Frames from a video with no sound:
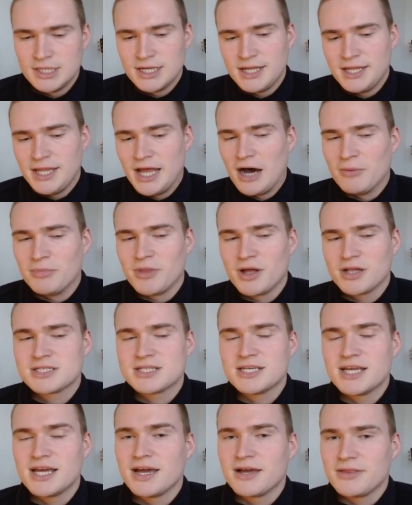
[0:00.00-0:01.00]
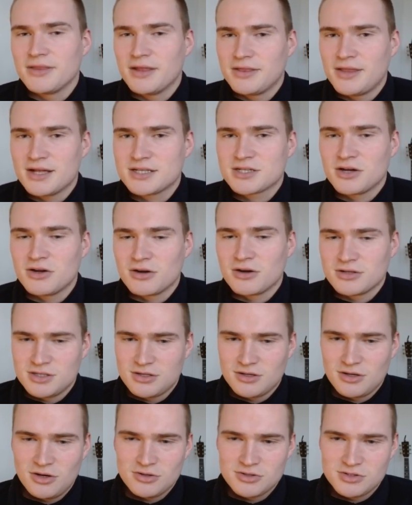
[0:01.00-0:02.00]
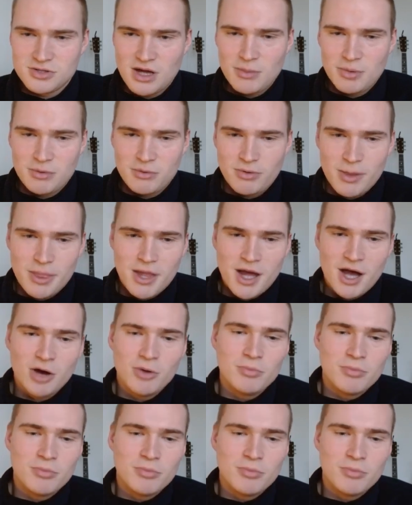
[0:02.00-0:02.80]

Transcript: Now, I'm not saying that that's going to, going to happen right now,